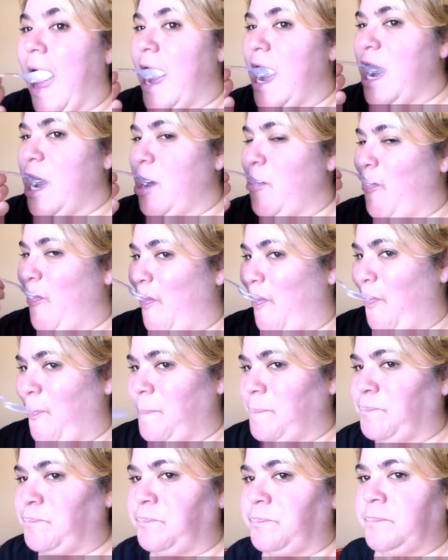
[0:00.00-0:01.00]
um,
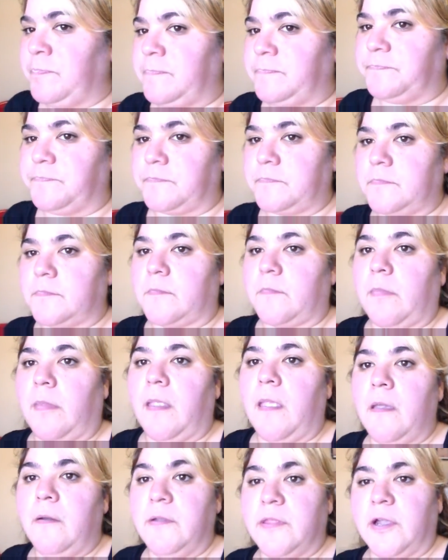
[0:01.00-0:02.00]

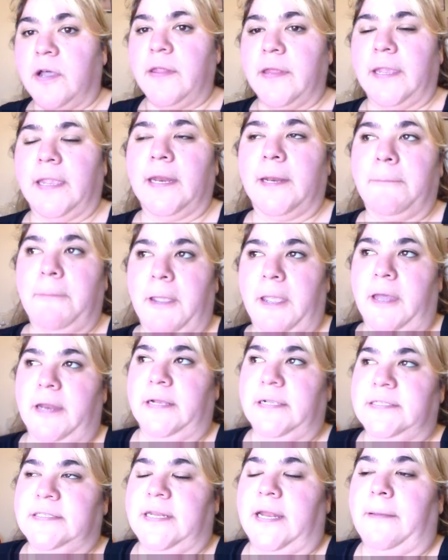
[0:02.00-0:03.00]
with all the
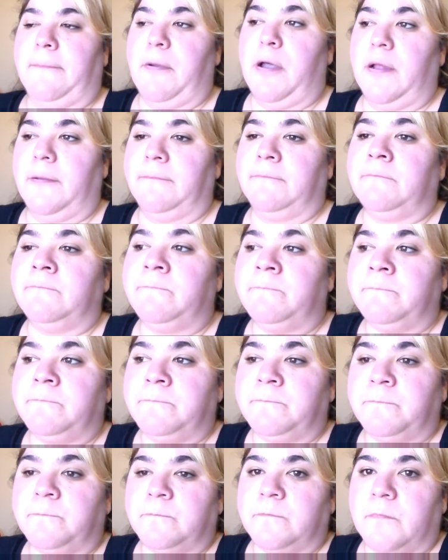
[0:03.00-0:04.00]
antibiotics that I'm on.
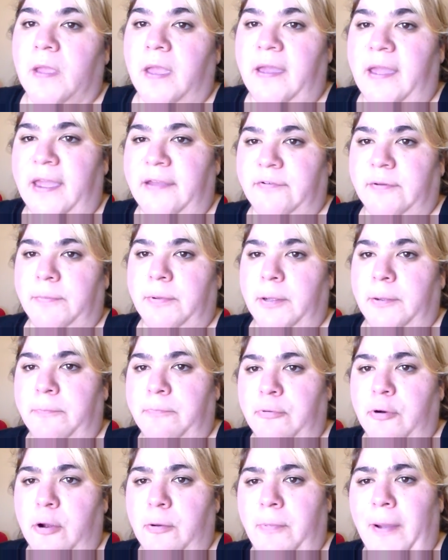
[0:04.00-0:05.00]
I have to
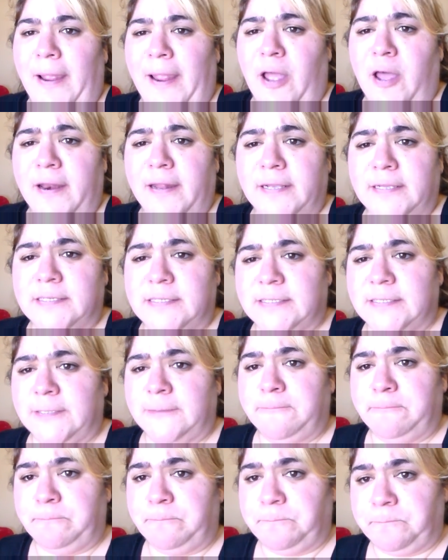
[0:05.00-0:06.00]
put probiotics
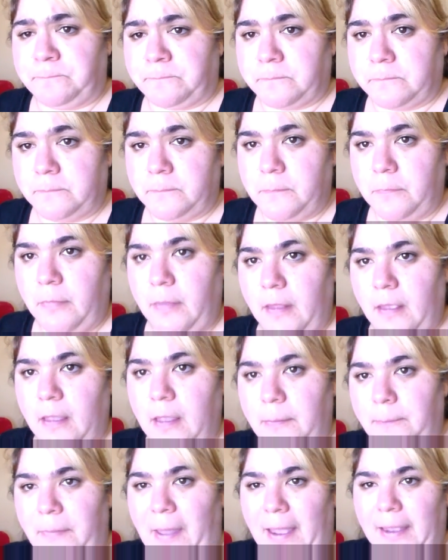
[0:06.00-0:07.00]

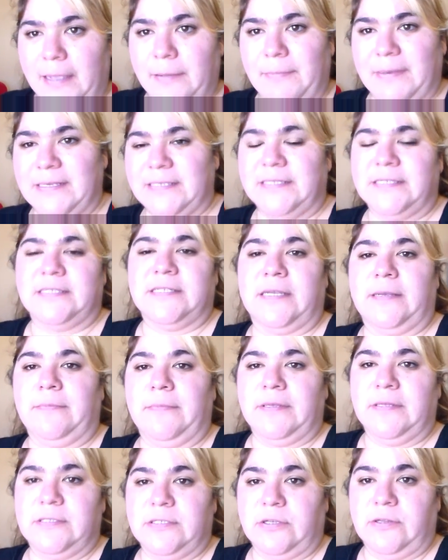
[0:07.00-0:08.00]
back in my
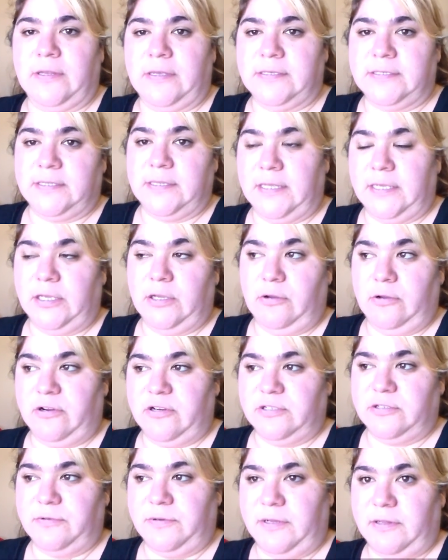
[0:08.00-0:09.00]
system and so they said that
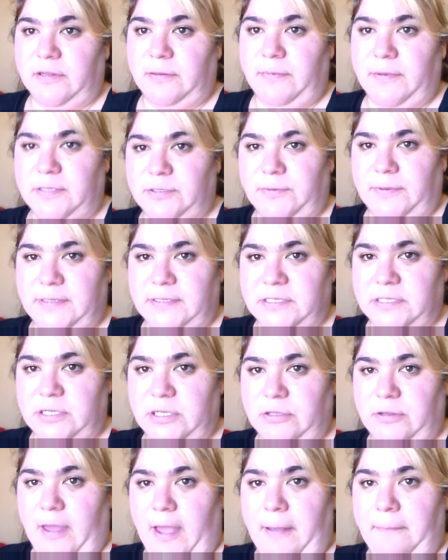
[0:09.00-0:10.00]
yogurt's one of the best ways to
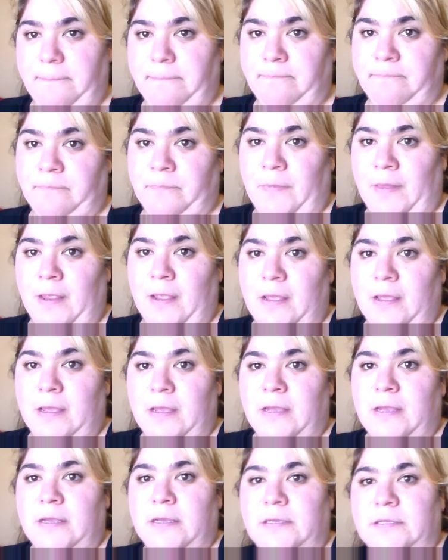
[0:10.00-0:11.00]
do that.
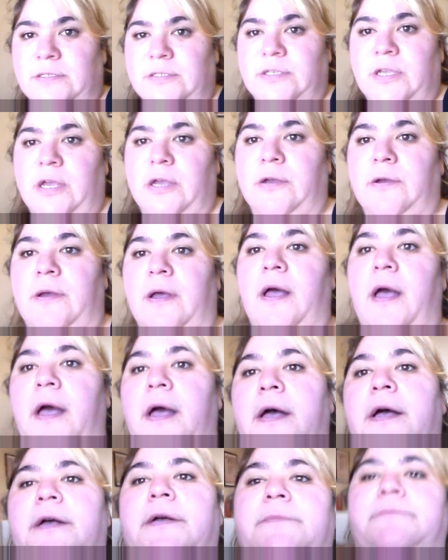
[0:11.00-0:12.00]
So,
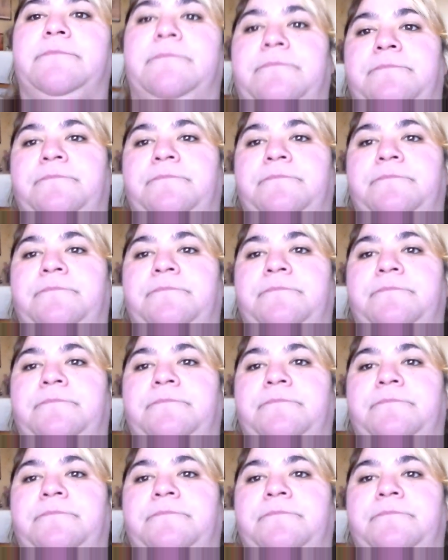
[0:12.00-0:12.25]
um,